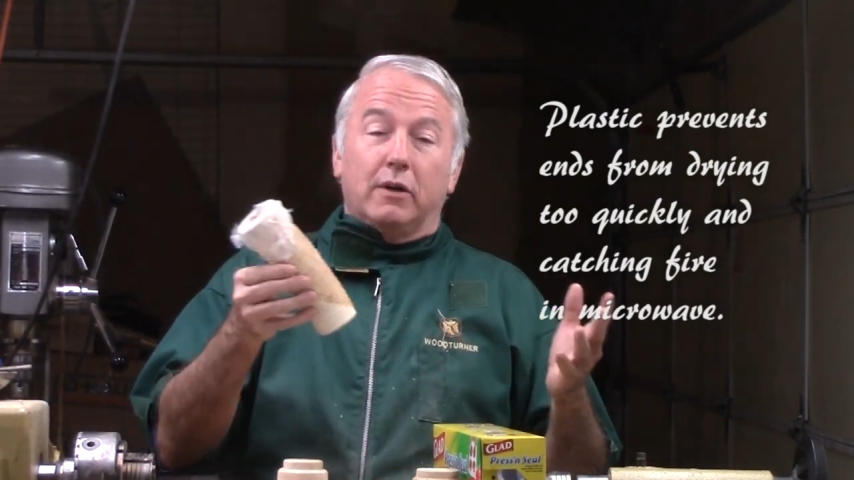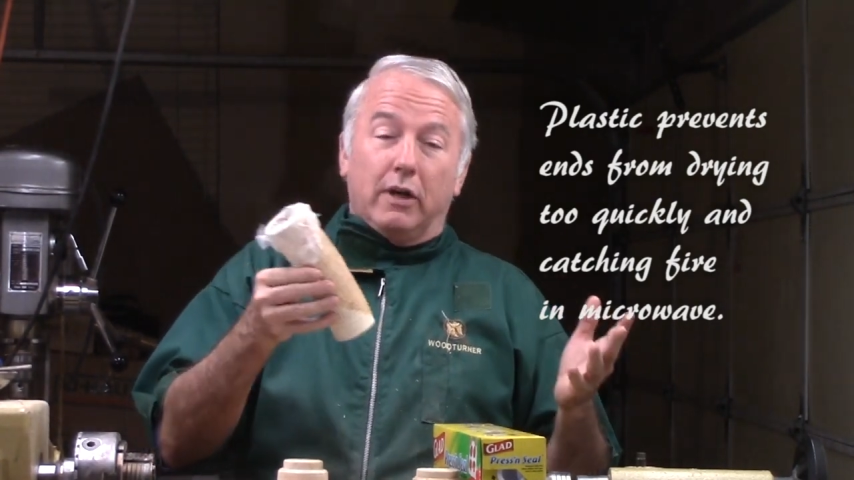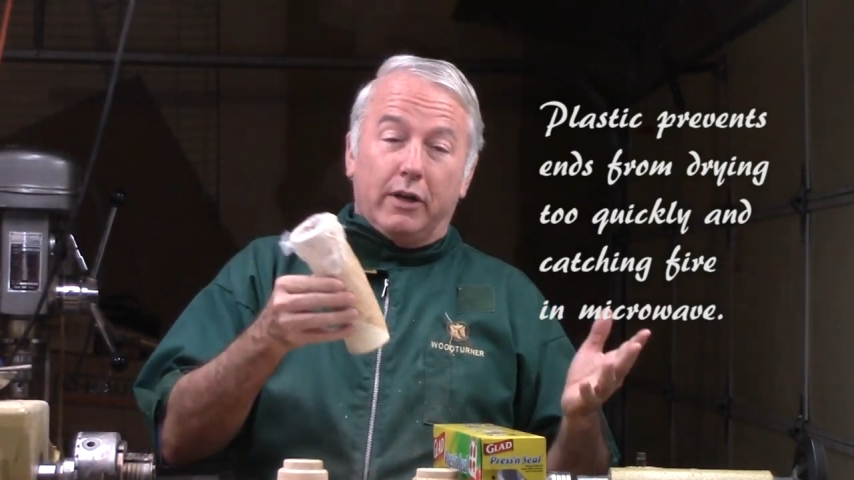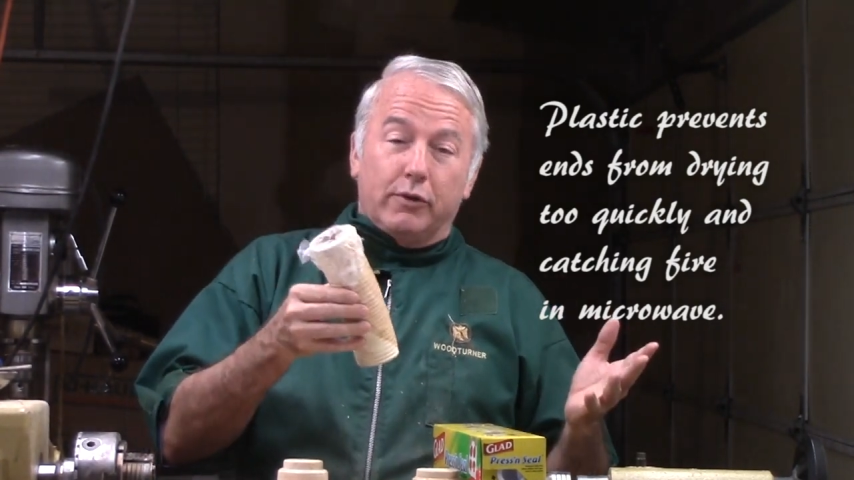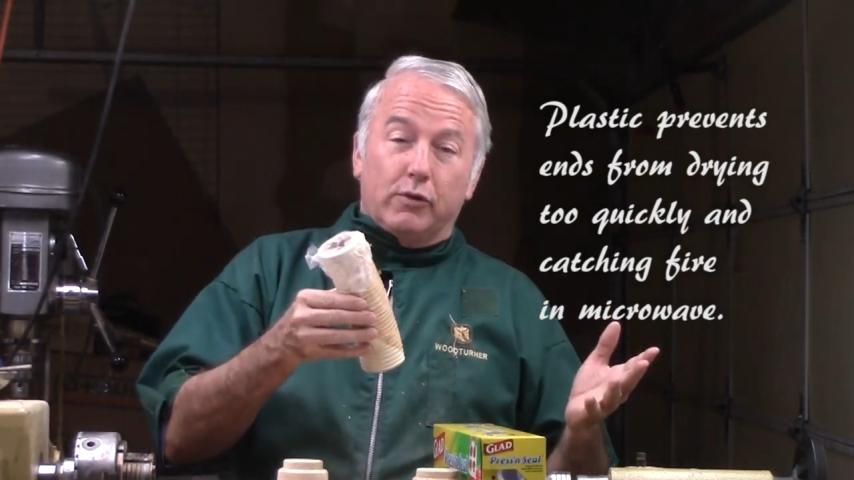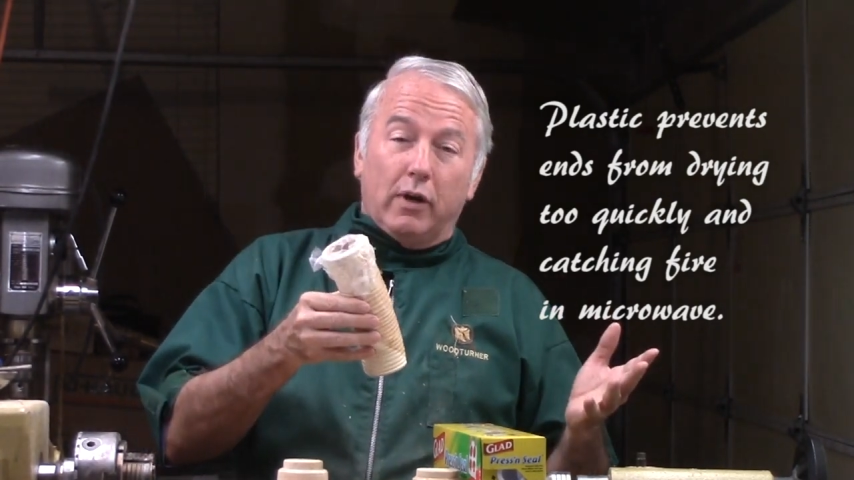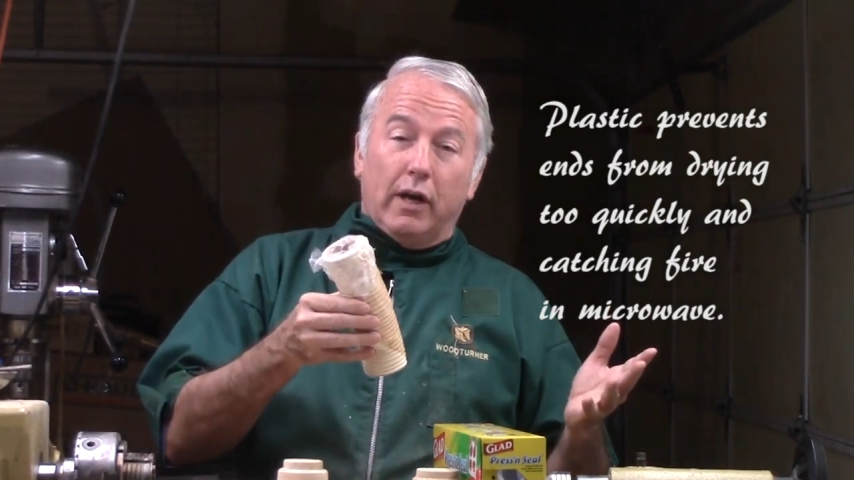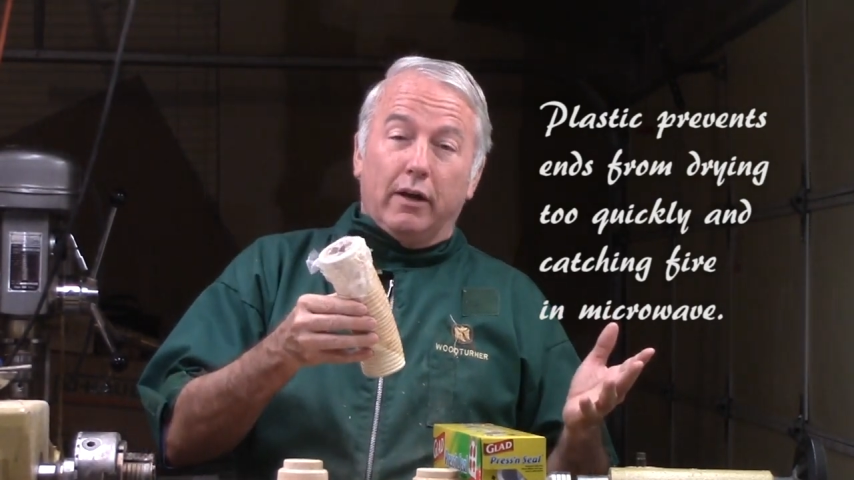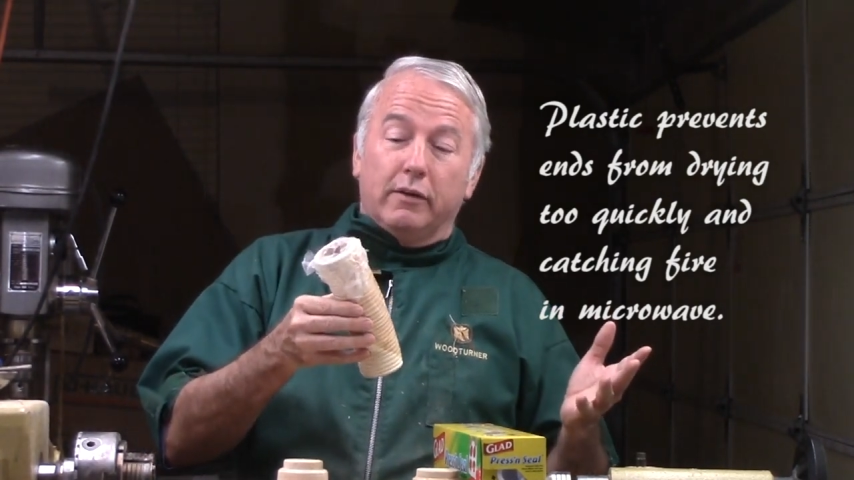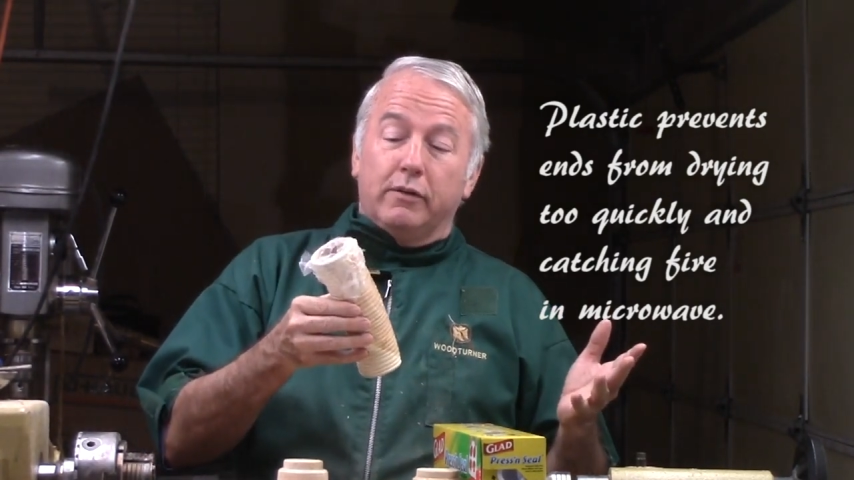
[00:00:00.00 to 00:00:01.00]
let it dry,
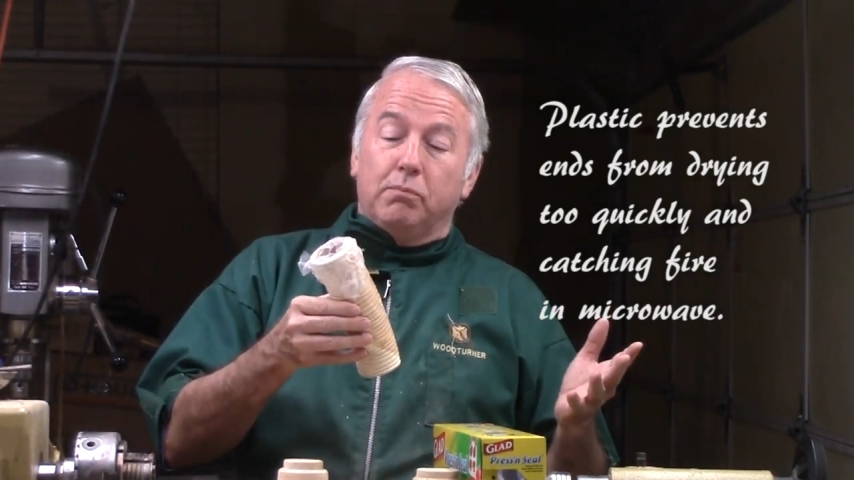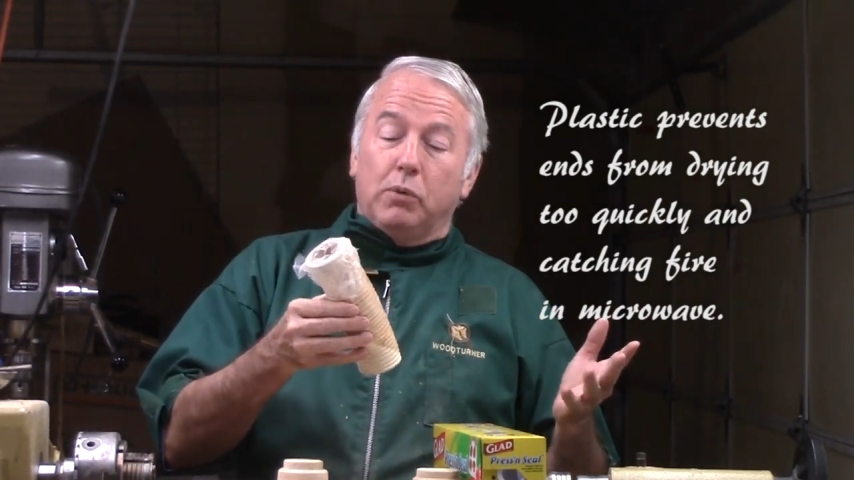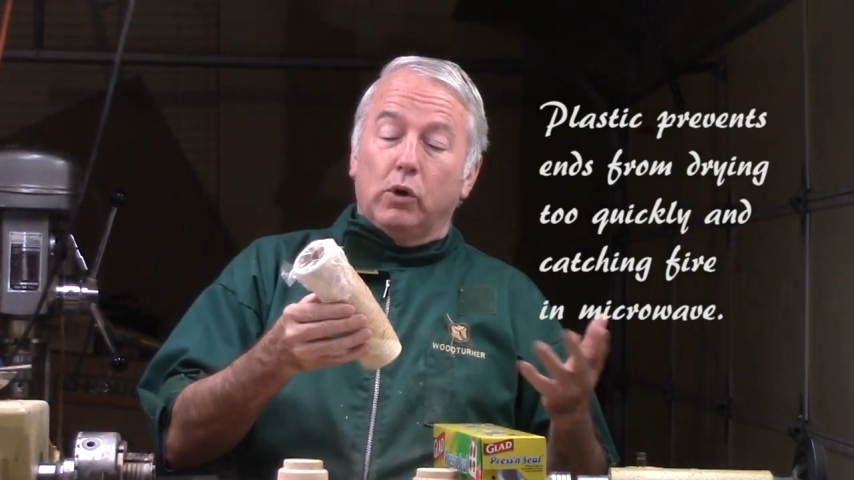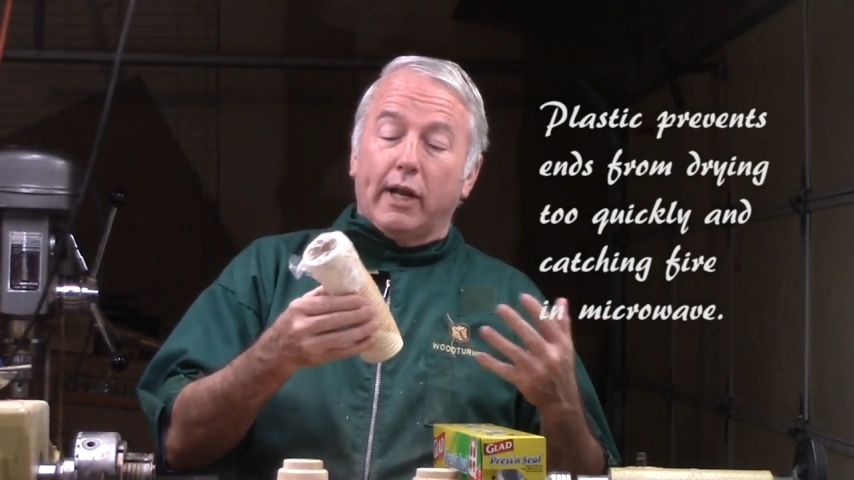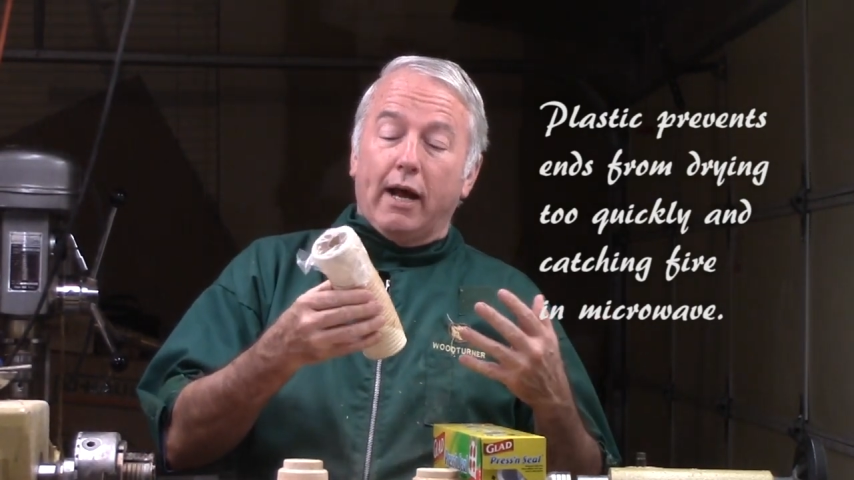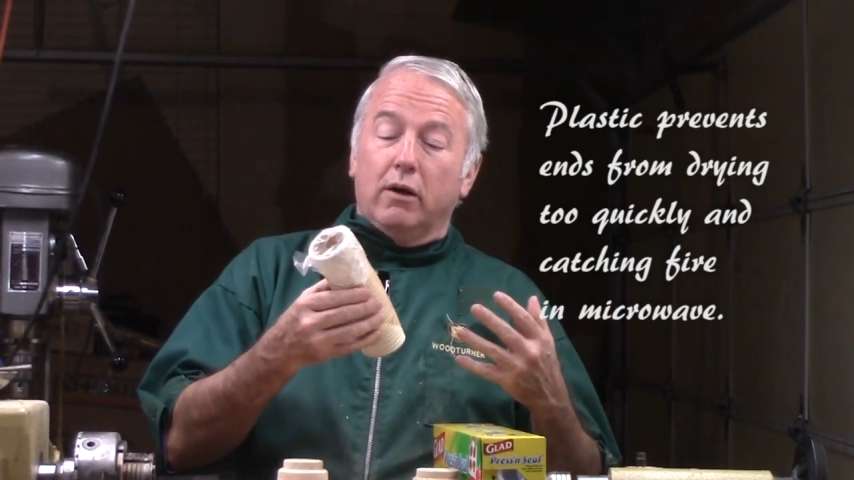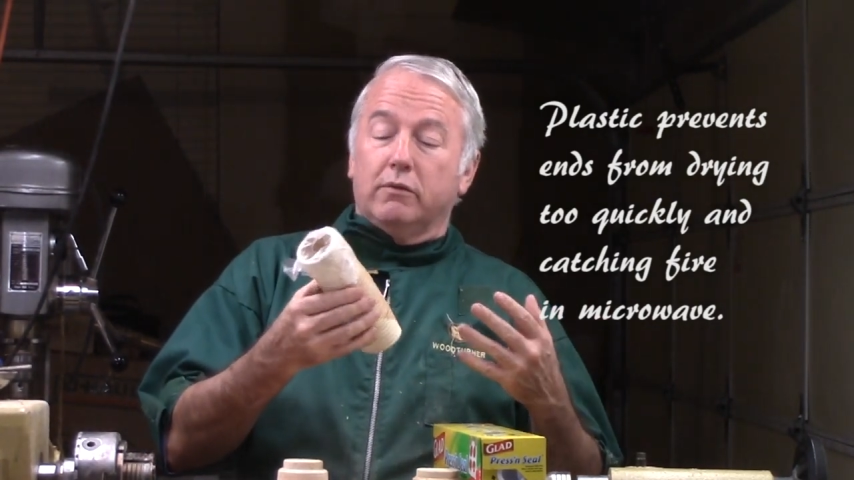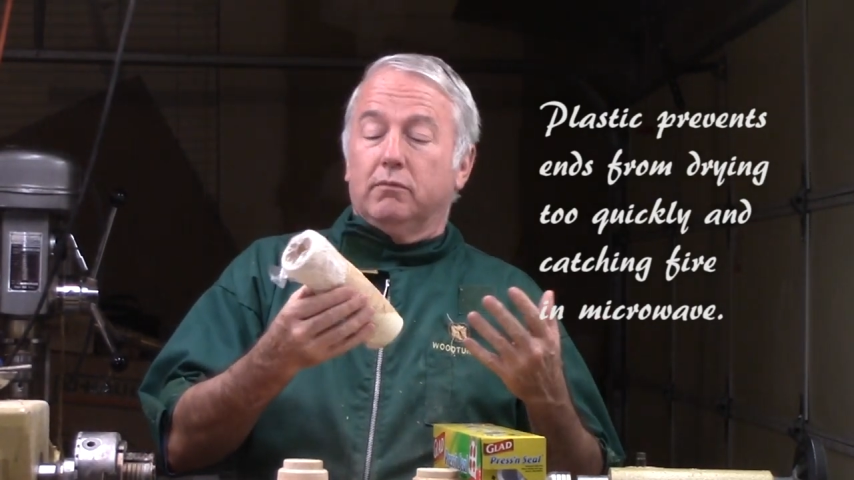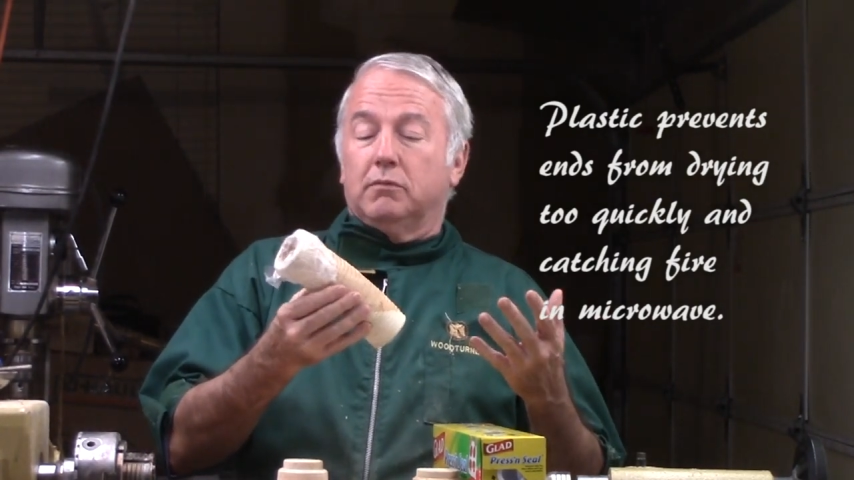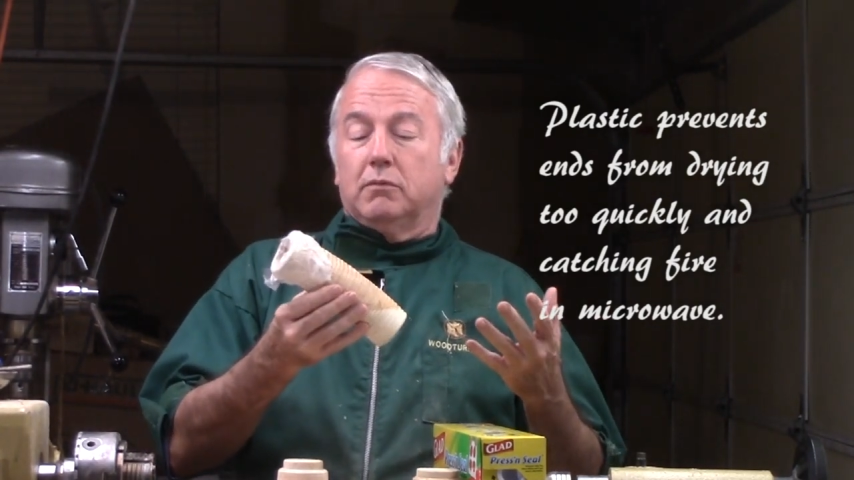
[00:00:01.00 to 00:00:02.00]
uh, pull it out,